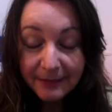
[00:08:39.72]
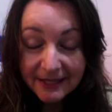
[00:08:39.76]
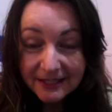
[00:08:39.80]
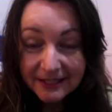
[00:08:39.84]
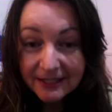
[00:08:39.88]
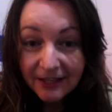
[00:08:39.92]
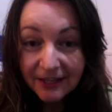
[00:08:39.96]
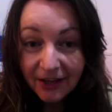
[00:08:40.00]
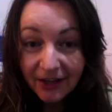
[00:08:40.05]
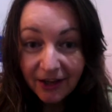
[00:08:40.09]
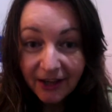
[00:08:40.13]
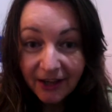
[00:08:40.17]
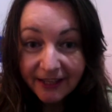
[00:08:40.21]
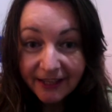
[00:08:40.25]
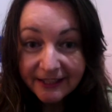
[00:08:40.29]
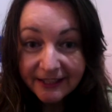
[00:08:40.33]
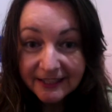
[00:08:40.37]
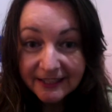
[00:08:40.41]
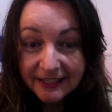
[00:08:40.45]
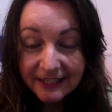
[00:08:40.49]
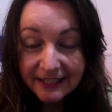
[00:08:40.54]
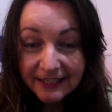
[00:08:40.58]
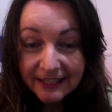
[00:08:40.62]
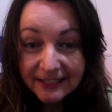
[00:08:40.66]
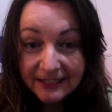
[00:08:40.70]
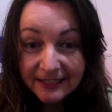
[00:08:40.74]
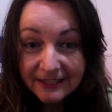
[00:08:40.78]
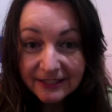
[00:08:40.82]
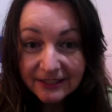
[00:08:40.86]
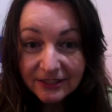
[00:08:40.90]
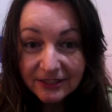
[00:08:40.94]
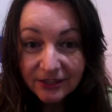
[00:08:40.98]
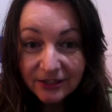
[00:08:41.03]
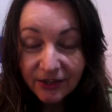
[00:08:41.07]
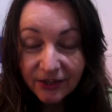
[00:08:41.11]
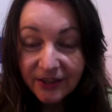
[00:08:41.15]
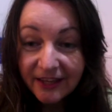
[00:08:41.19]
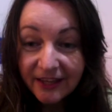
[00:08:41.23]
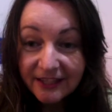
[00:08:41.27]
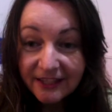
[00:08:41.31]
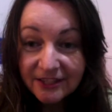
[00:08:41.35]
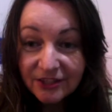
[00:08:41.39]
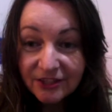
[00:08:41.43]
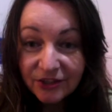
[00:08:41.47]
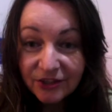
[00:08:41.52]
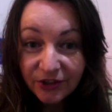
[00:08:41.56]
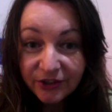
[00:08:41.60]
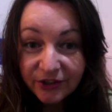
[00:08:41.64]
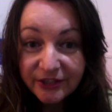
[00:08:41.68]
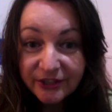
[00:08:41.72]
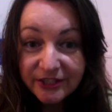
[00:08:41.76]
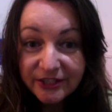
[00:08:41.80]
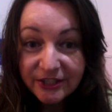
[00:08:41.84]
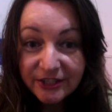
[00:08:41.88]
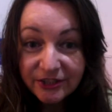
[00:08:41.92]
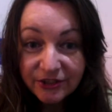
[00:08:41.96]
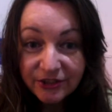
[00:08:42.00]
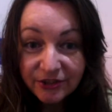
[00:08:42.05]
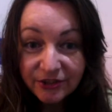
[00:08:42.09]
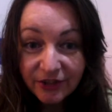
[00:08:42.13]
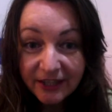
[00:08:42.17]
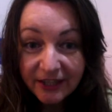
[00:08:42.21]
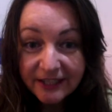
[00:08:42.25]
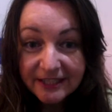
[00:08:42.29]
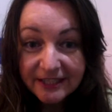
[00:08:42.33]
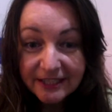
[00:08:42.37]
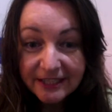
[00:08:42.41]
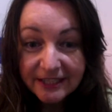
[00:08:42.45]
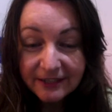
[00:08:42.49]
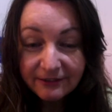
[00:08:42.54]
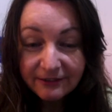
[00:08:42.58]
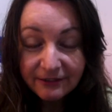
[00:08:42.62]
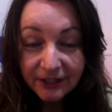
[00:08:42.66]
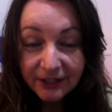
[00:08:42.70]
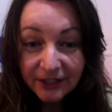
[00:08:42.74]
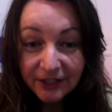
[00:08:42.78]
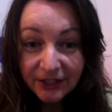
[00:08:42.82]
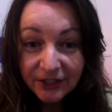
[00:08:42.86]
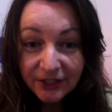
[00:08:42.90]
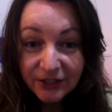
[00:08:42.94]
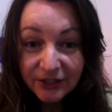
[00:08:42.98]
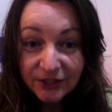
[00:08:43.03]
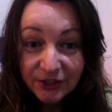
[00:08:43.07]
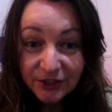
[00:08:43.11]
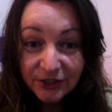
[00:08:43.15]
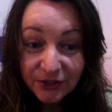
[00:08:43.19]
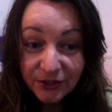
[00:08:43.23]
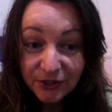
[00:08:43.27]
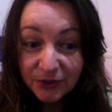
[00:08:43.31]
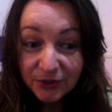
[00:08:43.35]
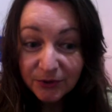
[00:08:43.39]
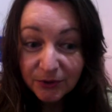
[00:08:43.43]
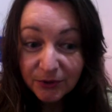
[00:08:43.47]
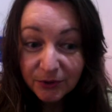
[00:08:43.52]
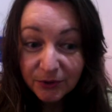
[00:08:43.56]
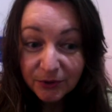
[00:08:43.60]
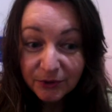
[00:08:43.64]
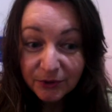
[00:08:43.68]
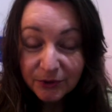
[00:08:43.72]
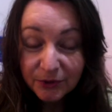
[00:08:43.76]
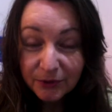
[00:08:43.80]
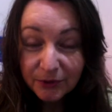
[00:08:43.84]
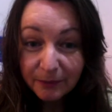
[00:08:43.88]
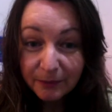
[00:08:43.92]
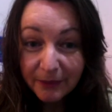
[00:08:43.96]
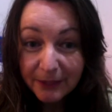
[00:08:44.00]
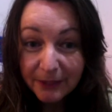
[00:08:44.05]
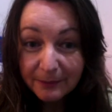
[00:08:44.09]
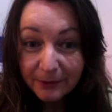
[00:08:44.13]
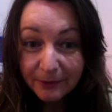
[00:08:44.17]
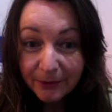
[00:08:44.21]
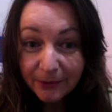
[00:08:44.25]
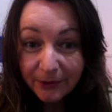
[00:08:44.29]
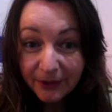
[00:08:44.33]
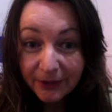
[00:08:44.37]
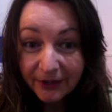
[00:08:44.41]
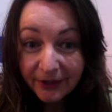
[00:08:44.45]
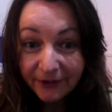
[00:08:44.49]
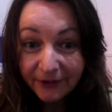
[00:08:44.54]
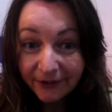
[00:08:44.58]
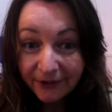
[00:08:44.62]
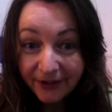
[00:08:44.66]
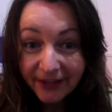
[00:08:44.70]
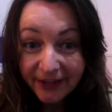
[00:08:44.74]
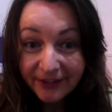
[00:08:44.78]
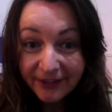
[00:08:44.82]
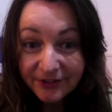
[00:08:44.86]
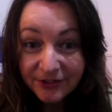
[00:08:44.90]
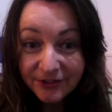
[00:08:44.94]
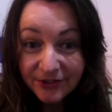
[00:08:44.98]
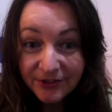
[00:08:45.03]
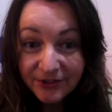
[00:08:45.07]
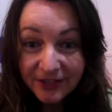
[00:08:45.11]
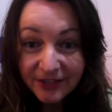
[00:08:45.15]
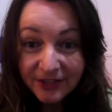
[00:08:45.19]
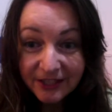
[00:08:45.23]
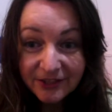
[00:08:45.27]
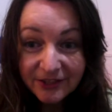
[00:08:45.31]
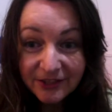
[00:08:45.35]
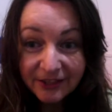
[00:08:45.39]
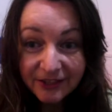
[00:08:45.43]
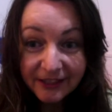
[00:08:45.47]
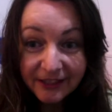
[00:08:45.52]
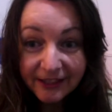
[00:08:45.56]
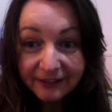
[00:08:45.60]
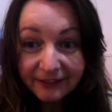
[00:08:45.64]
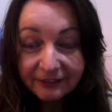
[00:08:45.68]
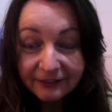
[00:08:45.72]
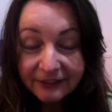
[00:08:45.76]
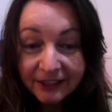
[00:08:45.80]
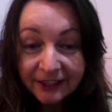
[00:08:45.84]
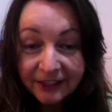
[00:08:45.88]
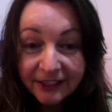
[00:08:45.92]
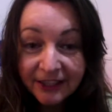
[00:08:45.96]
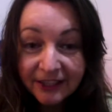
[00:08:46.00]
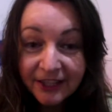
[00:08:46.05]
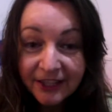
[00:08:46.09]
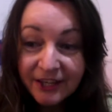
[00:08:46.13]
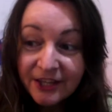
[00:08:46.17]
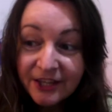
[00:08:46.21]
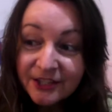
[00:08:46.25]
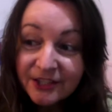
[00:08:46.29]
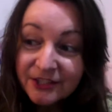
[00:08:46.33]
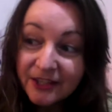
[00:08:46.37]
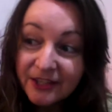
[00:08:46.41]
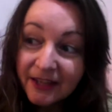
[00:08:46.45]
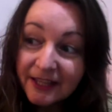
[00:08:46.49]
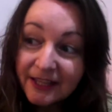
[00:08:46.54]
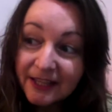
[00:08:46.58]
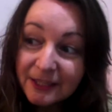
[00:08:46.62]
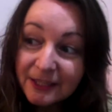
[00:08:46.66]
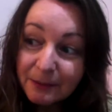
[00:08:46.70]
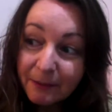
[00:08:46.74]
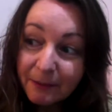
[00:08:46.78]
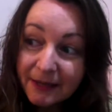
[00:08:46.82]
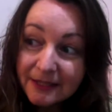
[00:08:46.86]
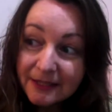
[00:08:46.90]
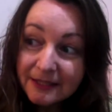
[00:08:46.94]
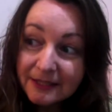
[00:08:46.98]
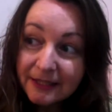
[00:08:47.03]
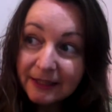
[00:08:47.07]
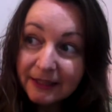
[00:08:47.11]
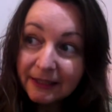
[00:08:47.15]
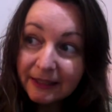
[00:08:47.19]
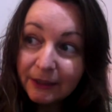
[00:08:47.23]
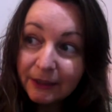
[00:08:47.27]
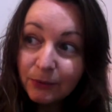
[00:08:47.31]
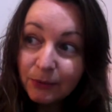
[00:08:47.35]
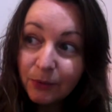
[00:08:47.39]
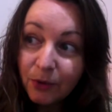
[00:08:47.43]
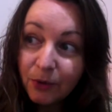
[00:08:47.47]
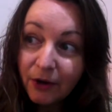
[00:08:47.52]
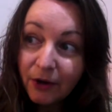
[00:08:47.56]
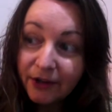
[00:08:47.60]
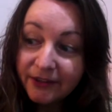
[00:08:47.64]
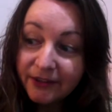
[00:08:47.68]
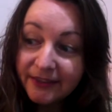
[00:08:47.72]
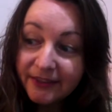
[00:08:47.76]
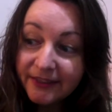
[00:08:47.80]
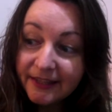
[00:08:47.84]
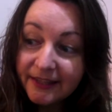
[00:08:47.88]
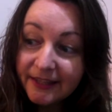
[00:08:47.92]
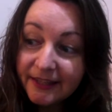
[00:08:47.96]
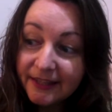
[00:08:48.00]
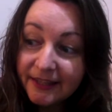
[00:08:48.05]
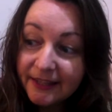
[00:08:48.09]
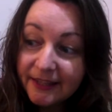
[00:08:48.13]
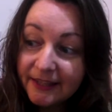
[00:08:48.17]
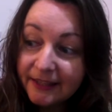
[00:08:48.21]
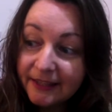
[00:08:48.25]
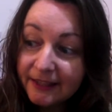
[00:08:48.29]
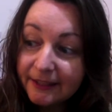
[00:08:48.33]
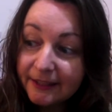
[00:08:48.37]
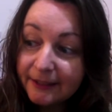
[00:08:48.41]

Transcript: light, and so that it's not destructive to you or to people around you that you love. So that's basically what the